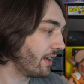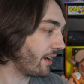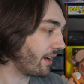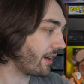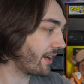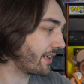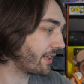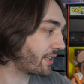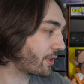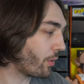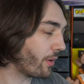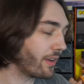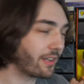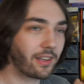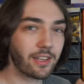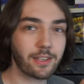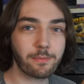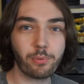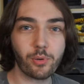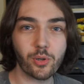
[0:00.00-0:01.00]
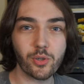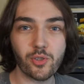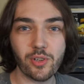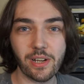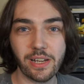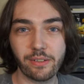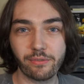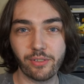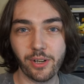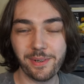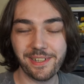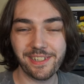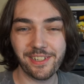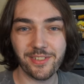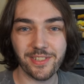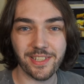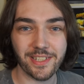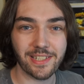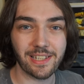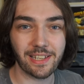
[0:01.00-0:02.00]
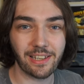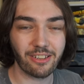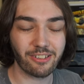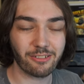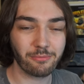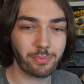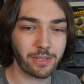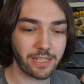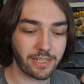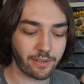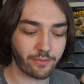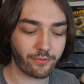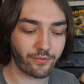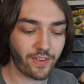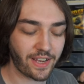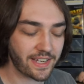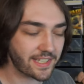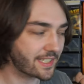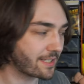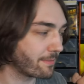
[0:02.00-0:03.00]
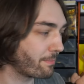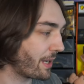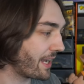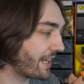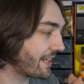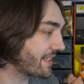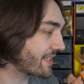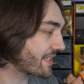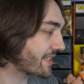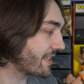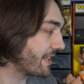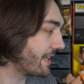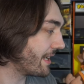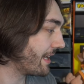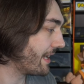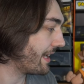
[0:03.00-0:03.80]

I quite like Portrait of Ruin because it's a little bit faster paced,